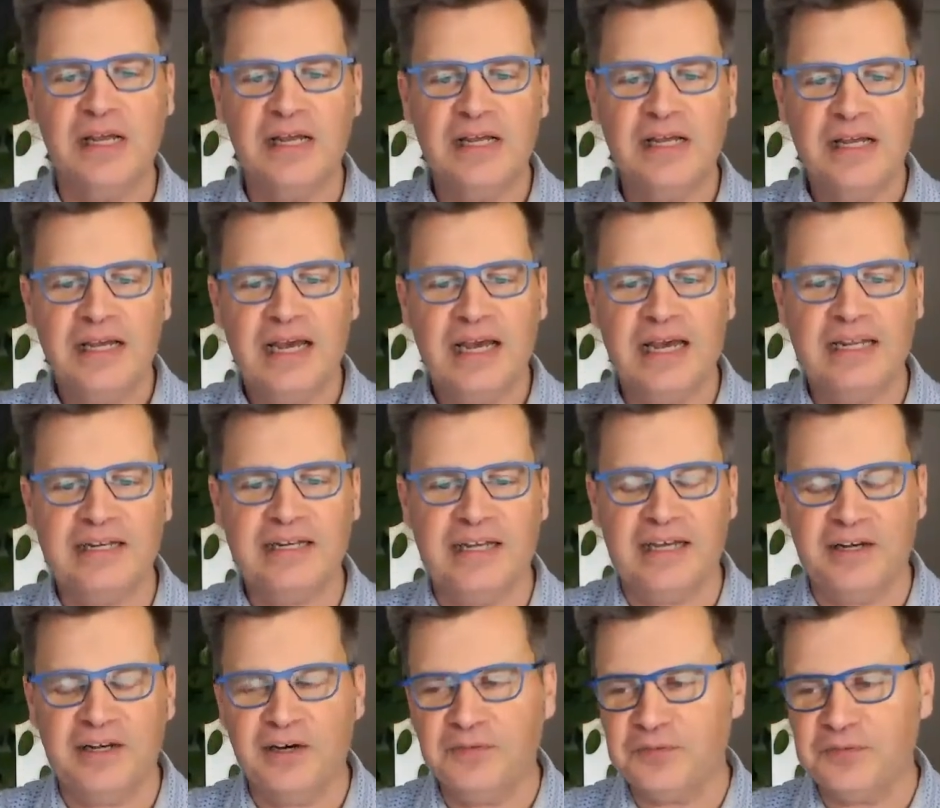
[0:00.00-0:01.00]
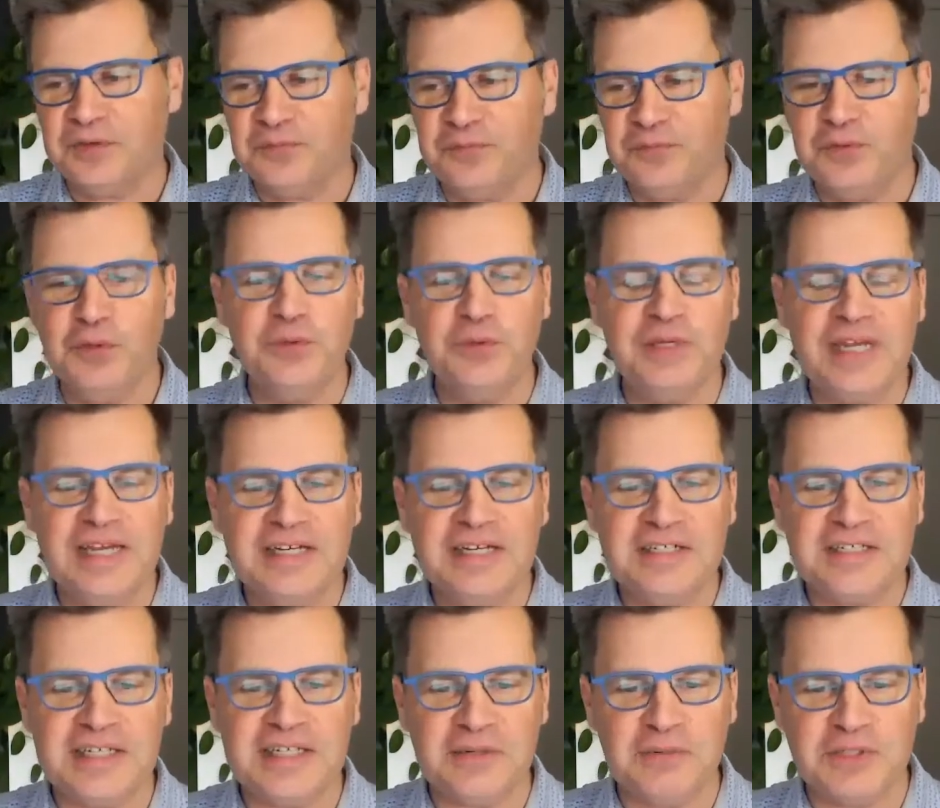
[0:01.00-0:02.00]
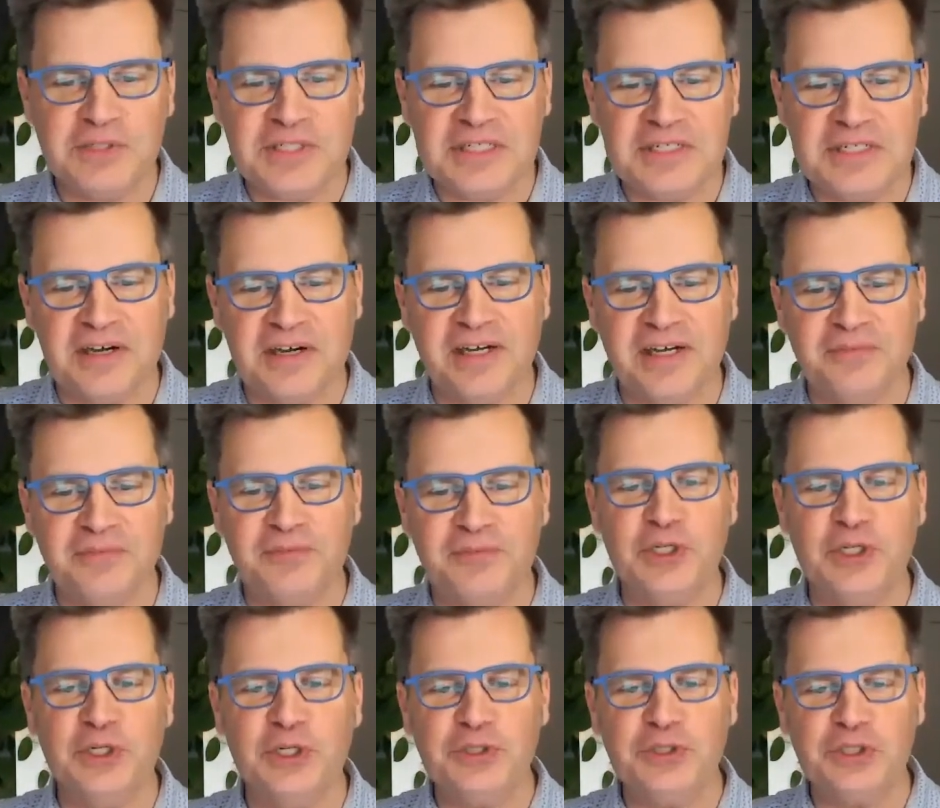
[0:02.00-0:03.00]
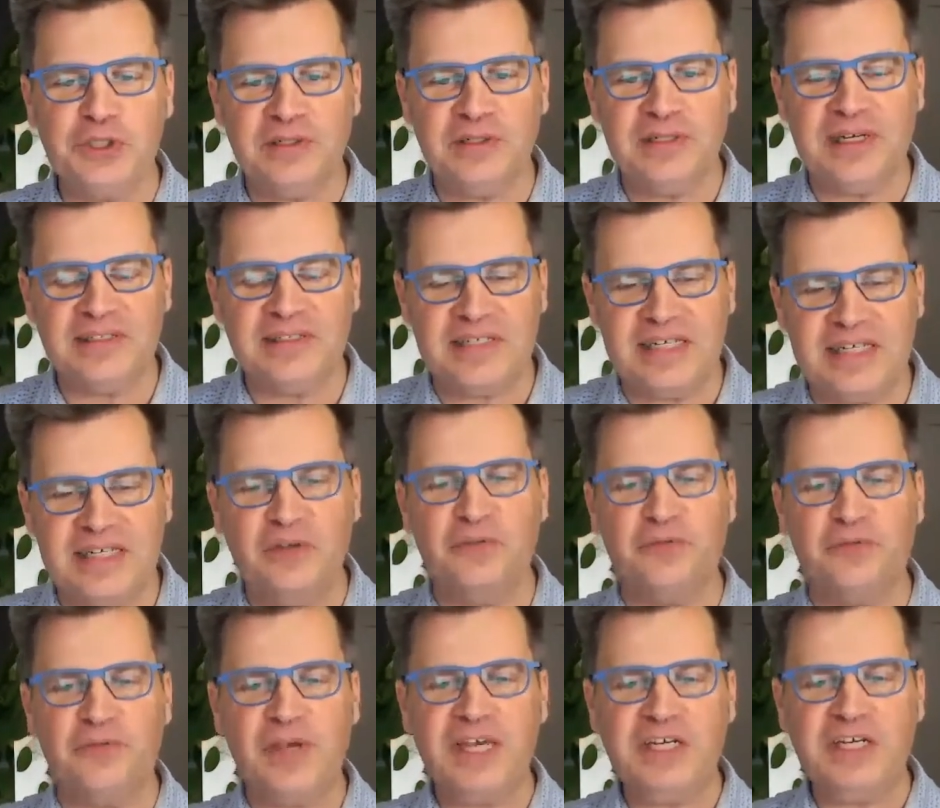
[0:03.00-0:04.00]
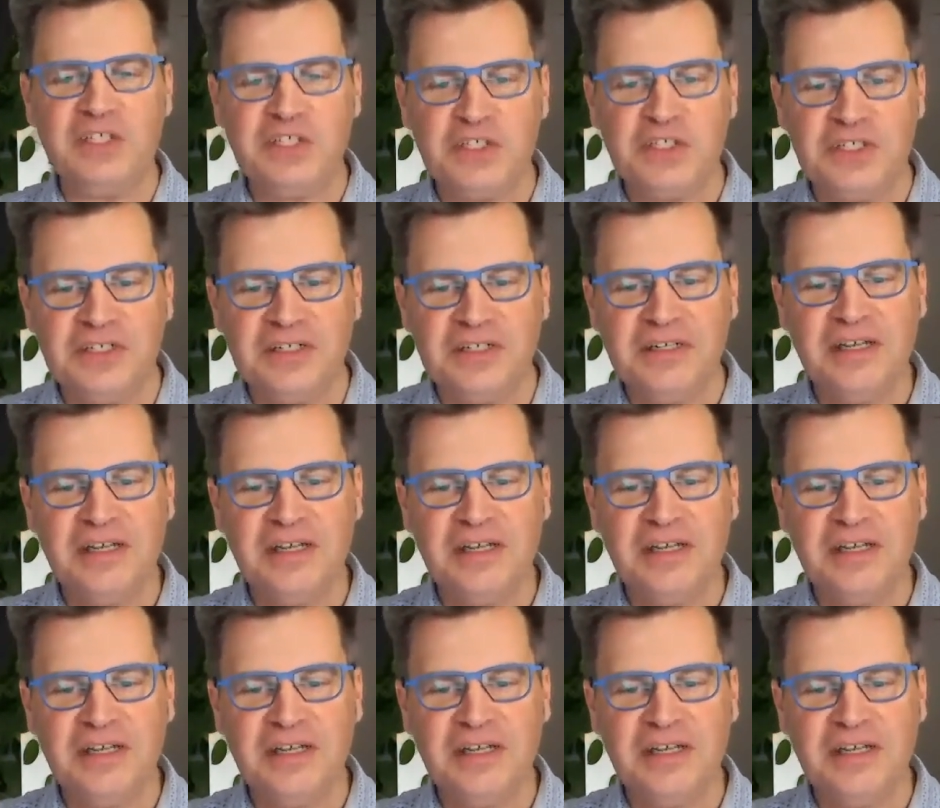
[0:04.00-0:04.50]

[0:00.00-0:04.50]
And after a few years, there was this kind of notion that innovation,